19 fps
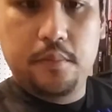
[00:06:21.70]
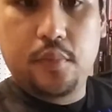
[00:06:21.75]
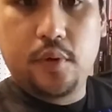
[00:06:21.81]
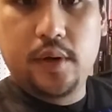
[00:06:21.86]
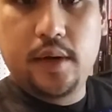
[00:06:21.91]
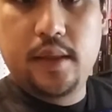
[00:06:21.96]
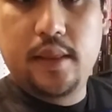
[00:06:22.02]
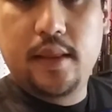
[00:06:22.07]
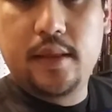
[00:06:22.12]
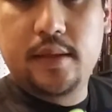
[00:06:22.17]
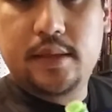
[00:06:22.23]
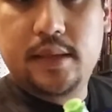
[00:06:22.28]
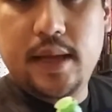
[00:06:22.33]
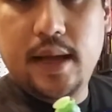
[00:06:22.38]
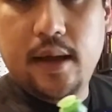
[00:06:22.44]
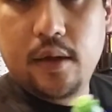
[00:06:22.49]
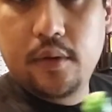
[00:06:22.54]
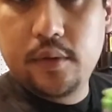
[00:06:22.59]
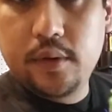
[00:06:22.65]
blended this
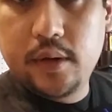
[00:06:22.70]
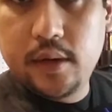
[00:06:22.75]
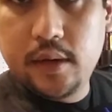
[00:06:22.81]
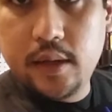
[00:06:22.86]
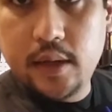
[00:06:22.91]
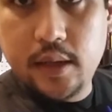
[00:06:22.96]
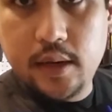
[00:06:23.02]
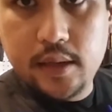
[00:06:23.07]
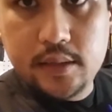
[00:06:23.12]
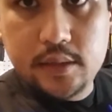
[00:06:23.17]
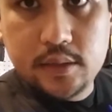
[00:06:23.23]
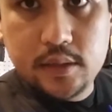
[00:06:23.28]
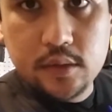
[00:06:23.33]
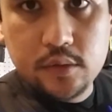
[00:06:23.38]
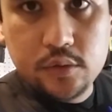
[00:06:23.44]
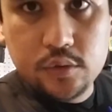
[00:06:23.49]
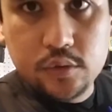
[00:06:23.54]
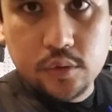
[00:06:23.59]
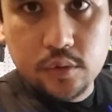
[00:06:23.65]
out, and it's
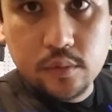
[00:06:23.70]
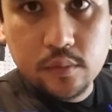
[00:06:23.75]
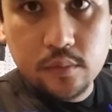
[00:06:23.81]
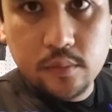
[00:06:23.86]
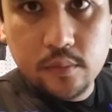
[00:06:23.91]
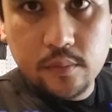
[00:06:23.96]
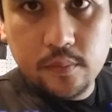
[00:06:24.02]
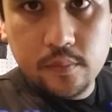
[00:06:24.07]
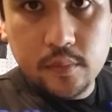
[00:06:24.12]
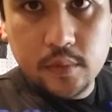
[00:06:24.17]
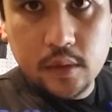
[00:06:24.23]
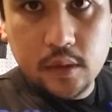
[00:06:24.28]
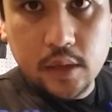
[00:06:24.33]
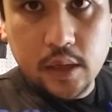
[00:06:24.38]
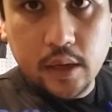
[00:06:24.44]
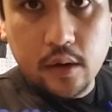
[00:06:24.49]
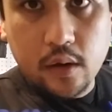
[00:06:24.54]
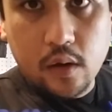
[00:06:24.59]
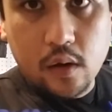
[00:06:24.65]
still true.
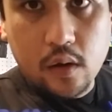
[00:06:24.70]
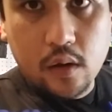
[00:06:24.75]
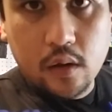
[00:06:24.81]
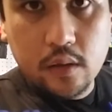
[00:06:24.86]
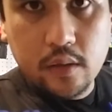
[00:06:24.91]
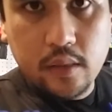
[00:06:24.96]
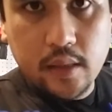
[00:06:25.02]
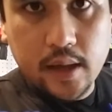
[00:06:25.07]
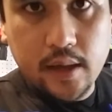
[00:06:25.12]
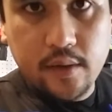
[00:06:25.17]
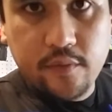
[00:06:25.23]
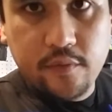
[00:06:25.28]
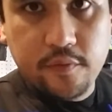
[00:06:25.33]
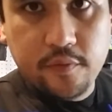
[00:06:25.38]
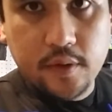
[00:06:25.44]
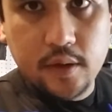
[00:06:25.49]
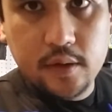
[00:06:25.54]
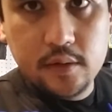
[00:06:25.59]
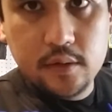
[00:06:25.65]
Look at all of that
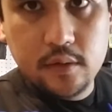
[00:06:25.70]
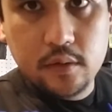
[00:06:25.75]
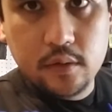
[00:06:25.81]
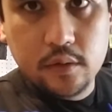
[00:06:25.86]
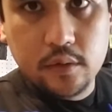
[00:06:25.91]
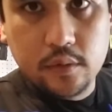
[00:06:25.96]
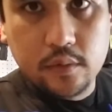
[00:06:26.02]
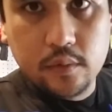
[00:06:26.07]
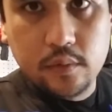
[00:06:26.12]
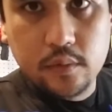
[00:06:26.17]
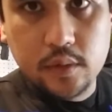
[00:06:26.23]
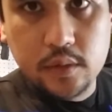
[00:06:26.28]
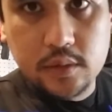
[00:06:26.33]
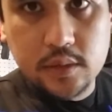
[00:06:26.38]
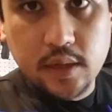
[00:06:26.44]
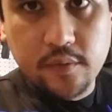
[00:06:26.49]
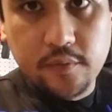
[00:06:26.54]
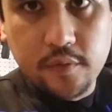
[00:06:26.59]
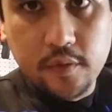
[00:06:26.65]
fun glue.
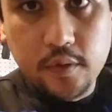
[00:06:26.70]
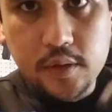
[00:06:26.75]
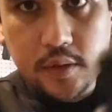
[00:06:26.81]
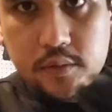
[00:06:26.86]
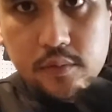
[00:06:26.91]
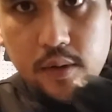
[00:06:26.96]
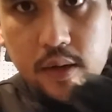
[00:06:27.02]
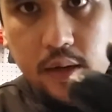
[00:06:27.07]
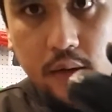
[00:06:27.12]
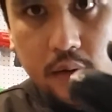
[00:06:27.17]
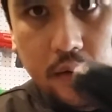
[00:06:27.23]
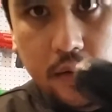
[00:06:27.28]
Does that focus right?